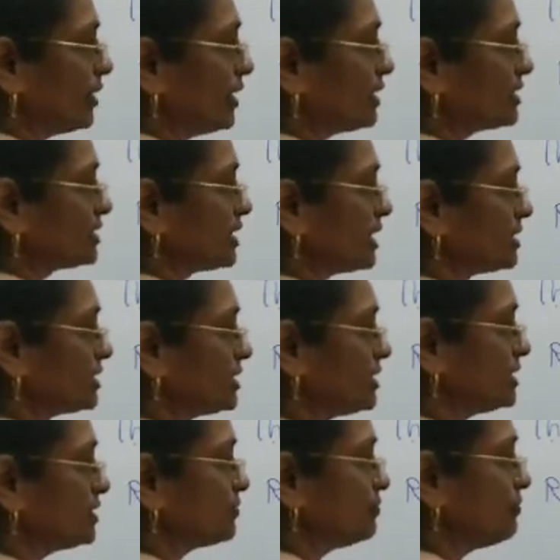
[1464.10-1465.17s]

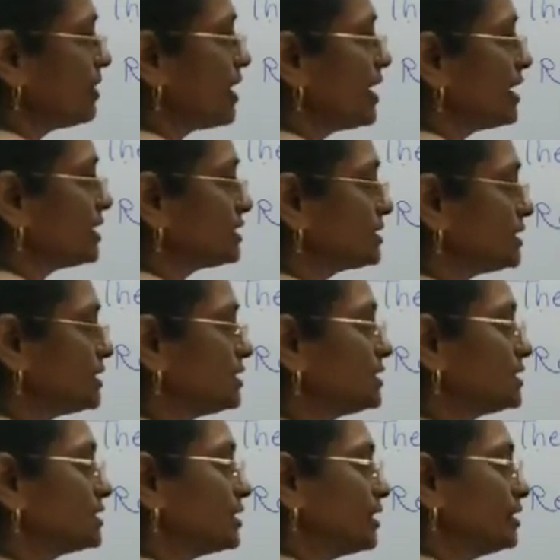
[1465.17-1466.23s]
x-axis,
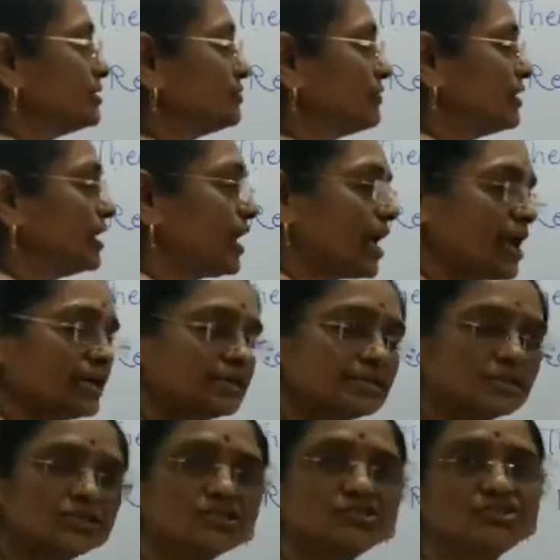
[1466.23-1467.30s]
y-axis as well as
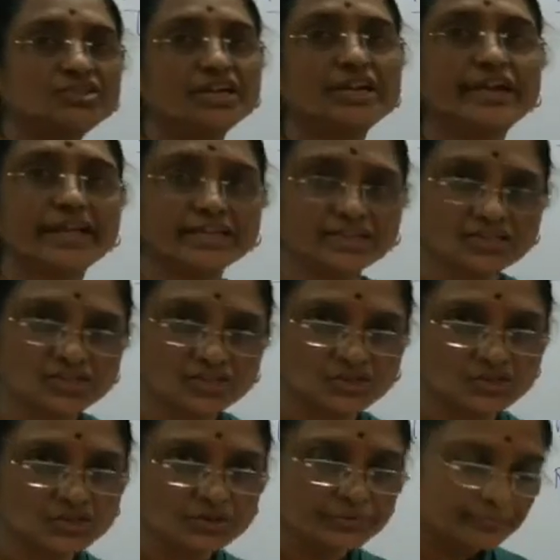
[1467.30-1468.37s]

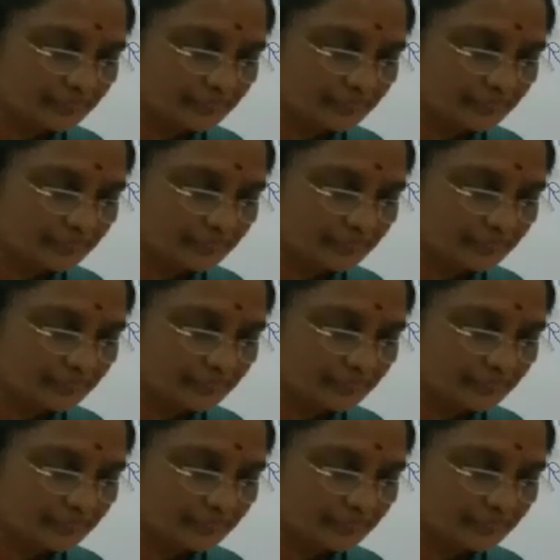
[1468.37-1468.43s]
z-axis.